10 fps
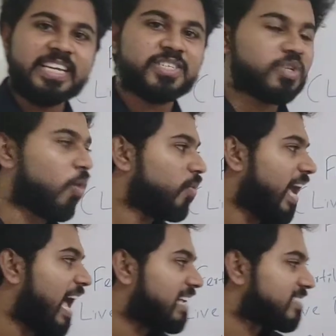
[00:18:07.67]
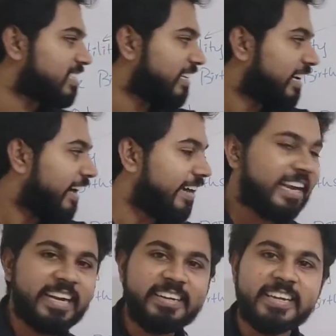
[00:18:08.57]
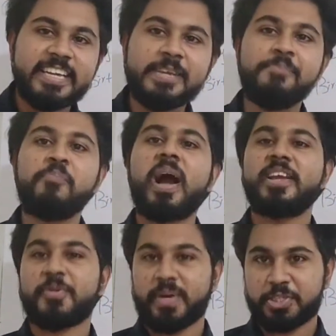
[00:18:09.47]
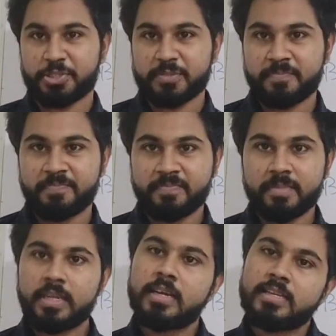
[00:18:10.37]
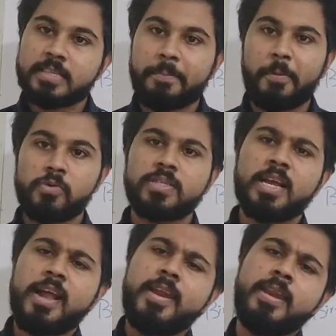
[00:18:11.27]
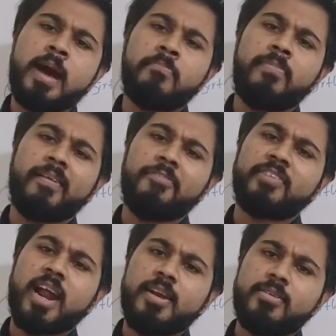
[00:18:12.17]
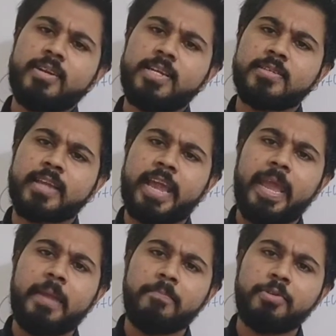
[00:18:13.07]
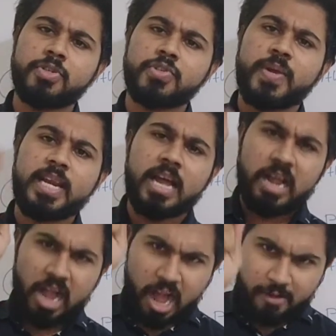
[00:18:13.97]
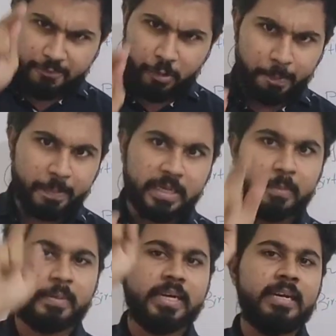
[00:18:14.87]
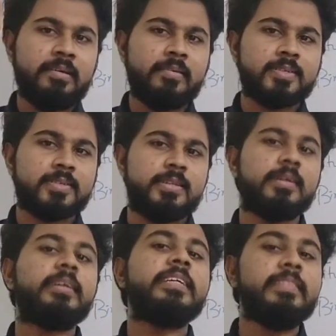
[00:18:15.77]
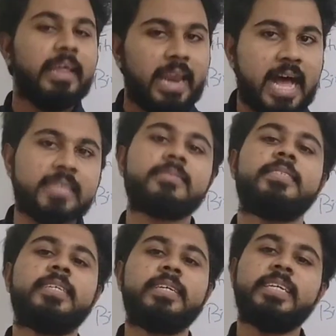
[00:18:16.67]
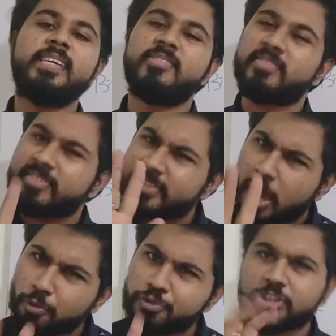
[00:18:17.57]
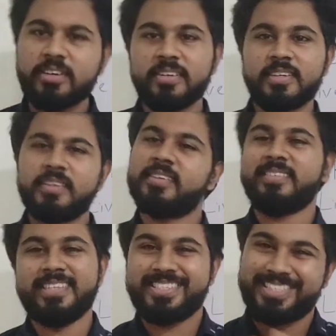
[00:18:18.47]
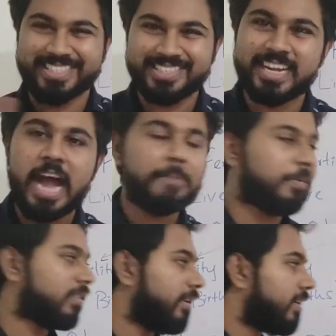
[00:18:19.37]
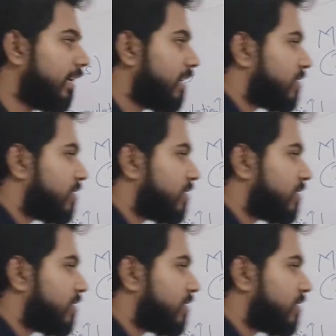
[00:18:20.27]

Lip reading: is known as the net immigration. Suppose number of countries came to Sri Lanka for permanent resident in the last year is 1,000. Just a hypothetical